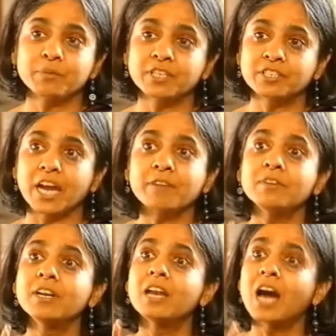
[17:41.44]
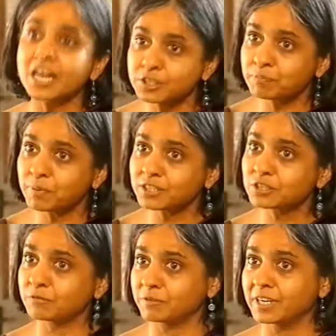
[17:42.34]
but will drive large
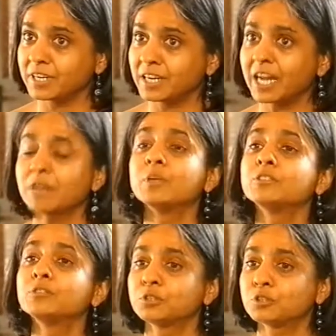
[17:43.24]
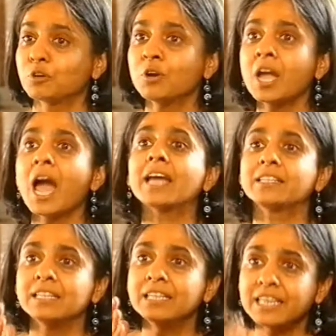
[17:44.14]
parts of India and will do so
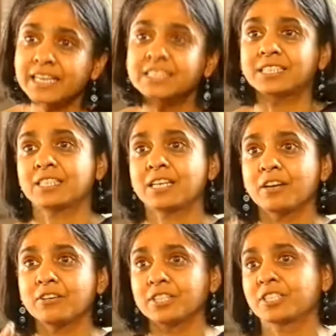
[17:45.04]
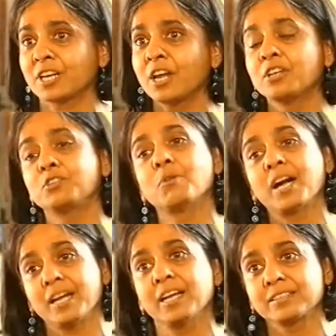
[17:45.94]
at least risk to
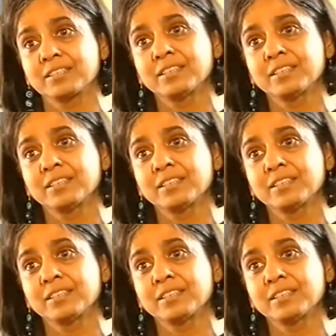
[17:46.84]
our health.